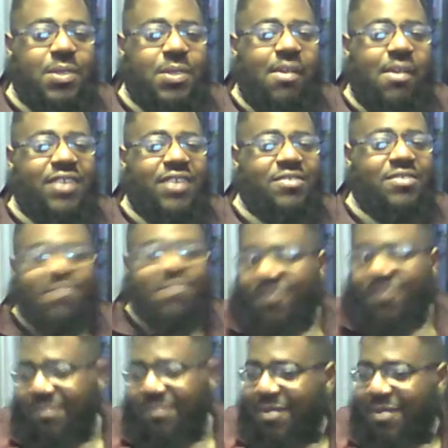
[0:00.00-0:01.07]
Like the
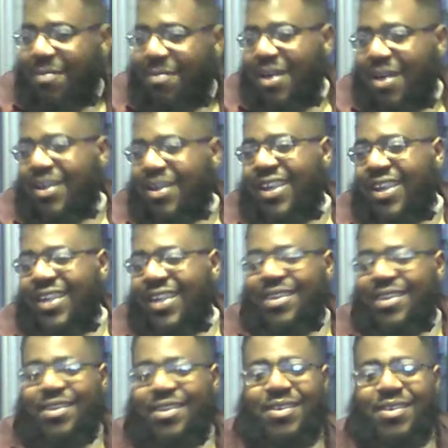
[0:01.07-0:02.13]
my mom got like
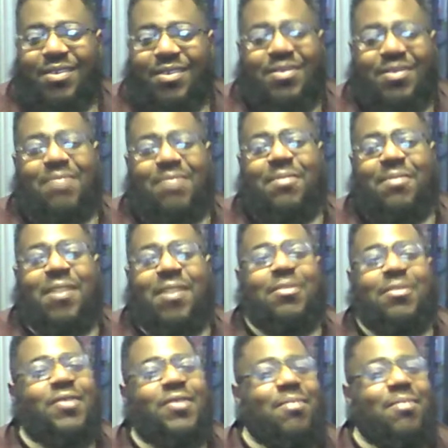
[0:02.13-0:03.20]
uh my mom, my
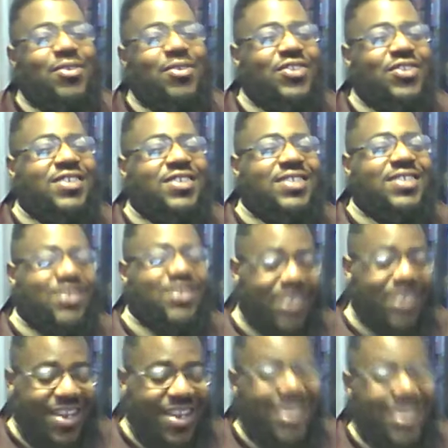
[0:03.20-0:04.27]
grandma, she still
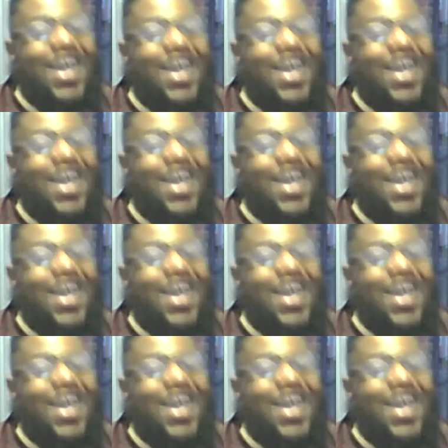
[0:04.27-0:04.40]
got